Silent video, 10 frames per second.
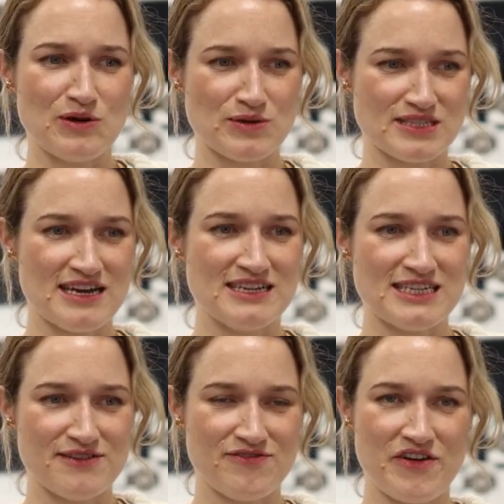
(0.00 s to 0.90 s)

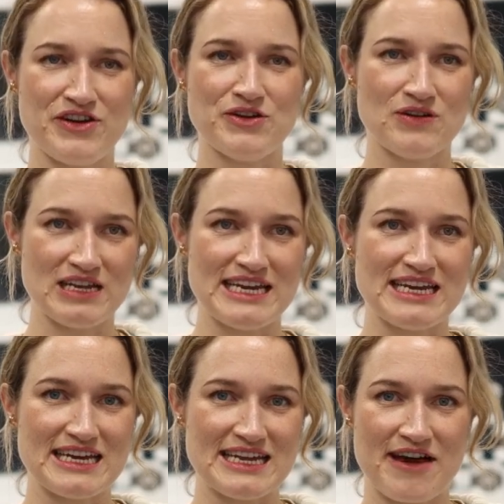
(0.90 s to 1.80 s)
alternative, very
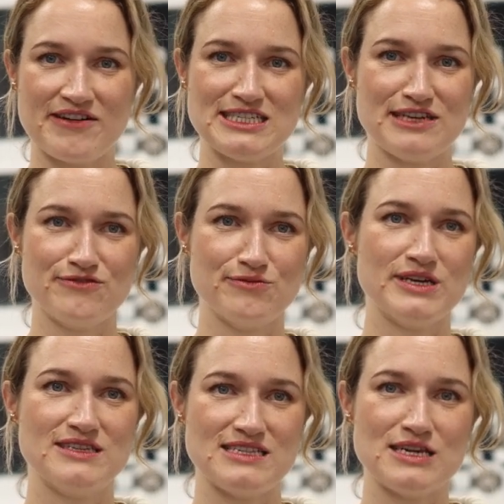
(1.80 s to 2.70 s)
non-linear narrative
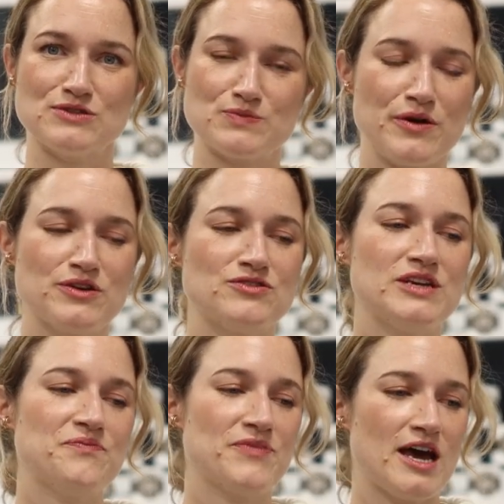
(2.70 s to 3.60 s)
with sequence poetry.